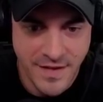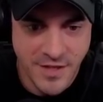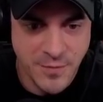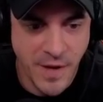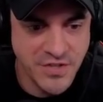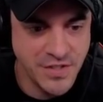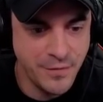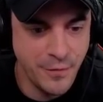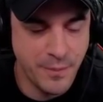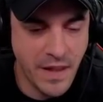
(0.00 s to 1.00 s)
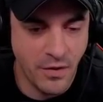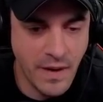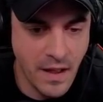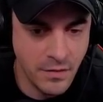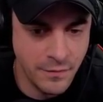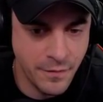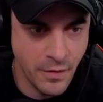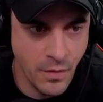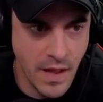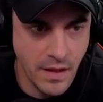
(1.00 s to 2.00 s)
especially if you've been around for
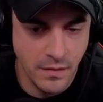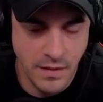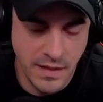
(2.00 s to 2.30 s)
a while,